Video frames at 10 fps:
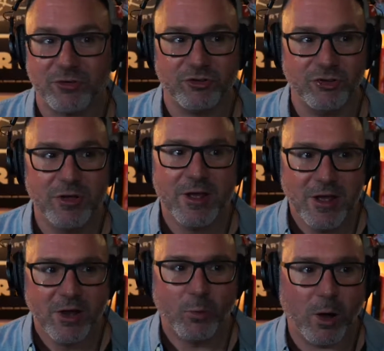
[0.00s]
There are two.
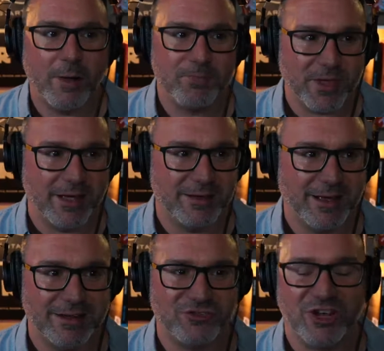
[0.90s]
One,
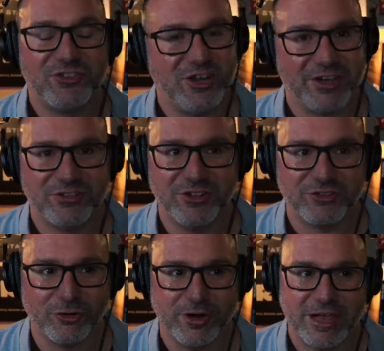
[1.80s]
I just texted the
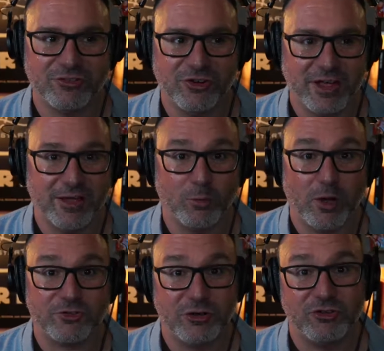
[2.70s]
story yesterday.
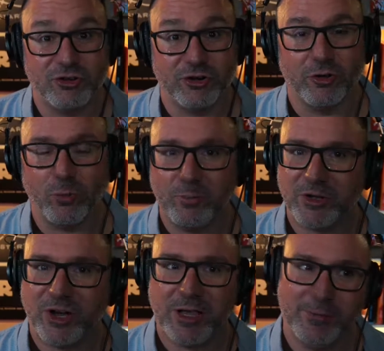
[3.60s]
Wall Street Journal, and we'll be
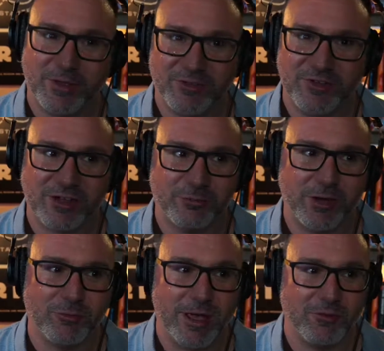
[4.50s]
talking about this next
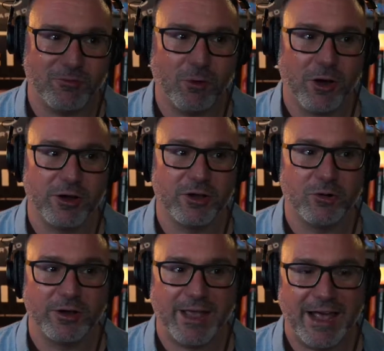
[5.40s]
week, ran a full article
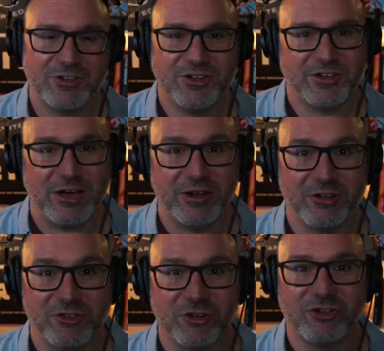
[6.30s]
on cash discounting
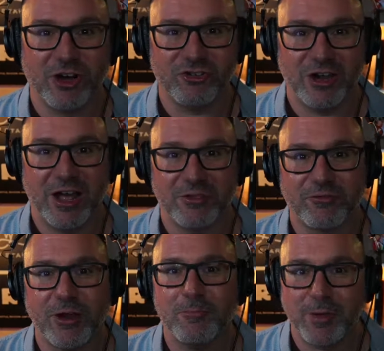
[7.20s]
and surcharging on the
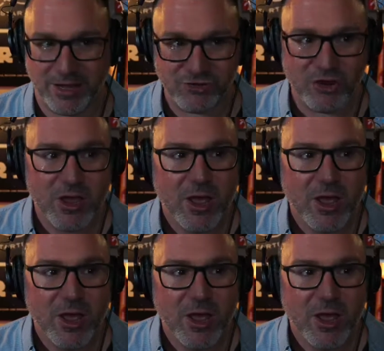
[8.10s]
front page.